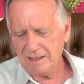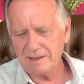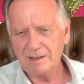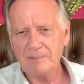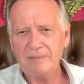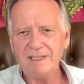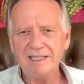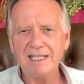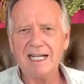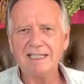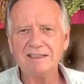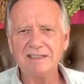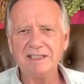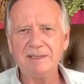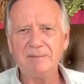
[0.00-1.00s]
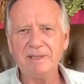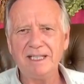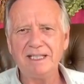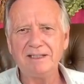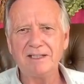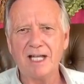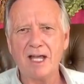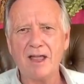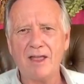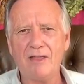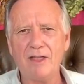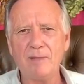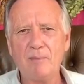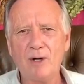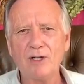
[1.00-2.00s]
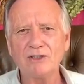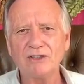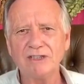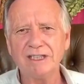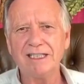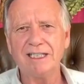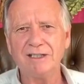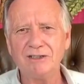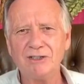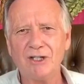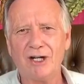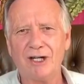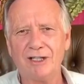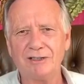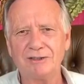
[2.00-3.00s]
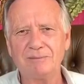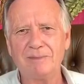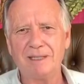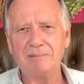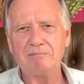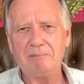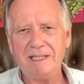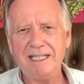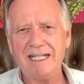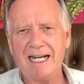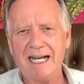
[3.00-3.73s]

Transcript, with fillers: The PIC being the, the person in charge, but PIC